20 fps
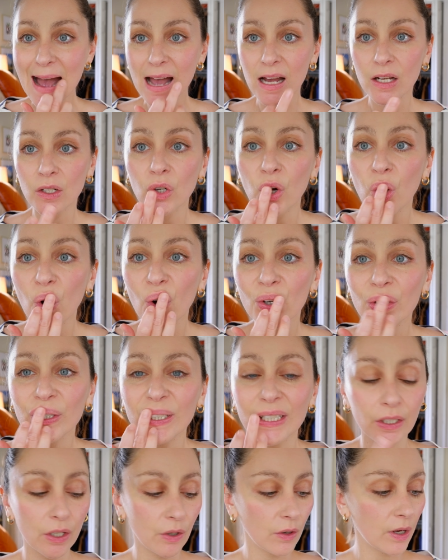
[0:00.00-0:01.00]
I don't
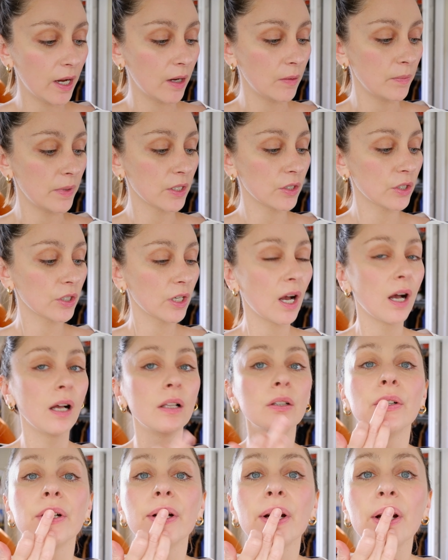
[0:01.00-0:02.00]
really know how much
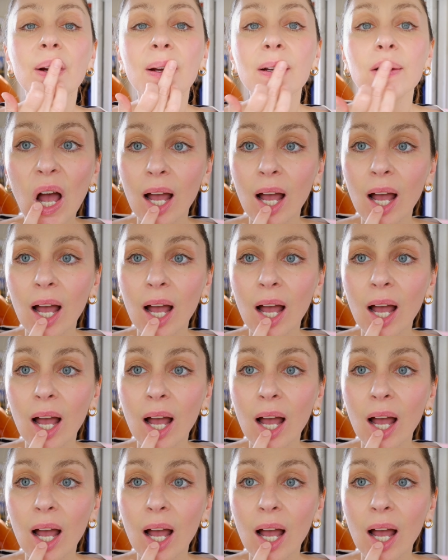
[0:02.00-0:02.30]
color.